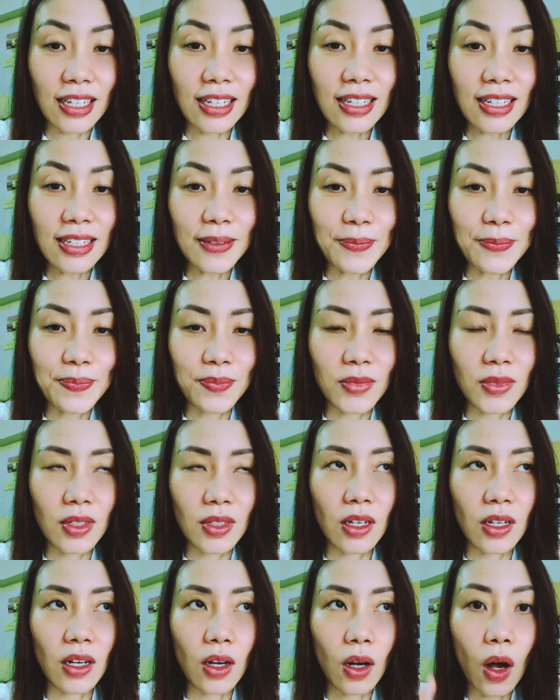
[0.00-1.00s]
or
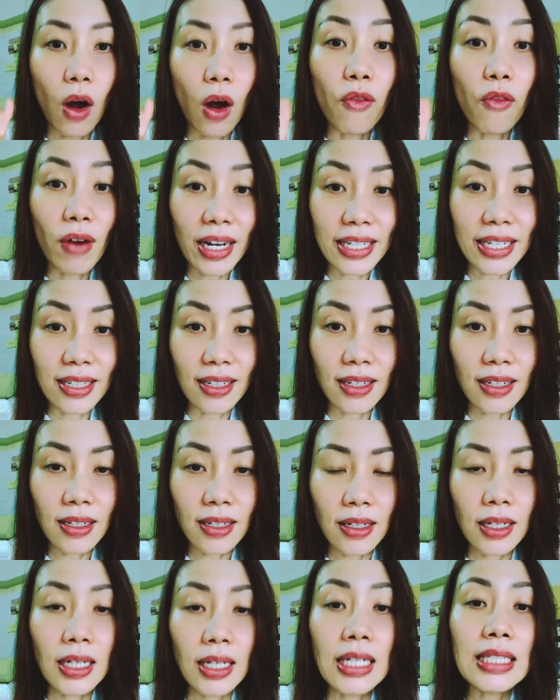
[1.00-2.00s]
rather, start with
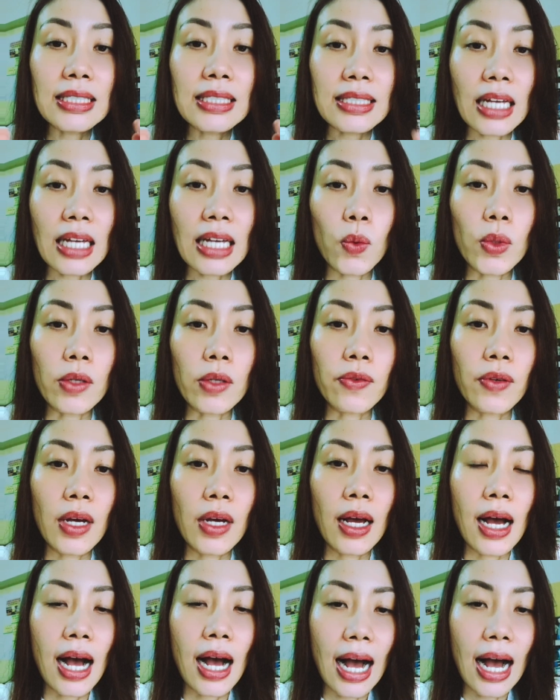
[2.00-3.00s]
ask
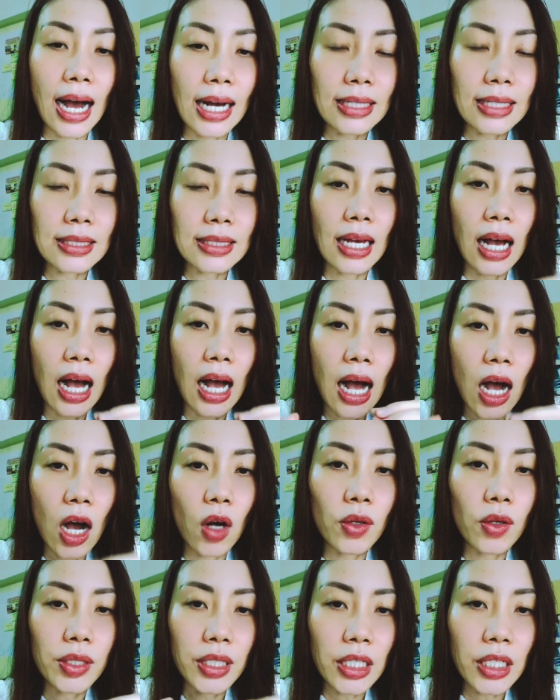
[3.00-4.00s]
how he or
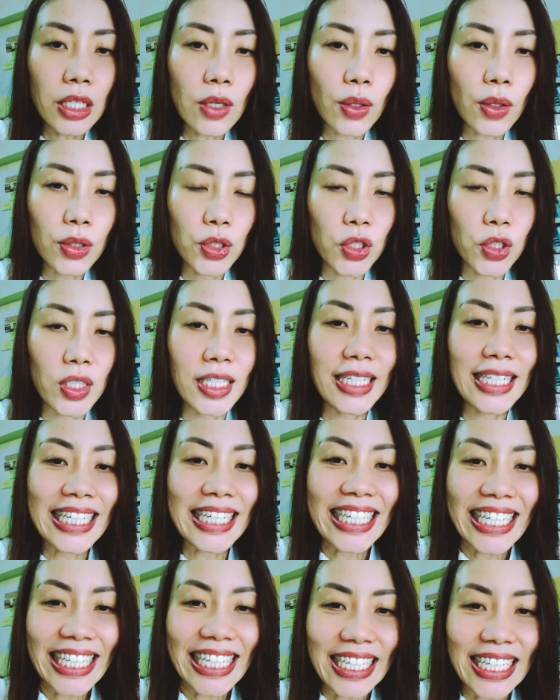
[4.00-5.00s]
she is
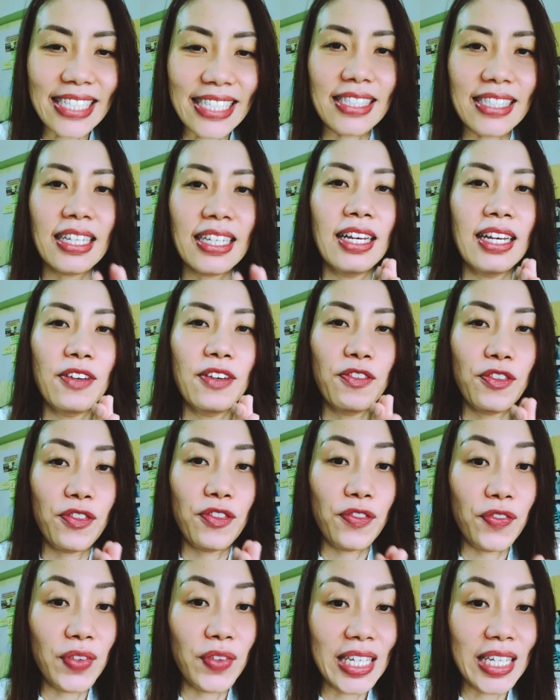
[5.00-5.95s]
feeling.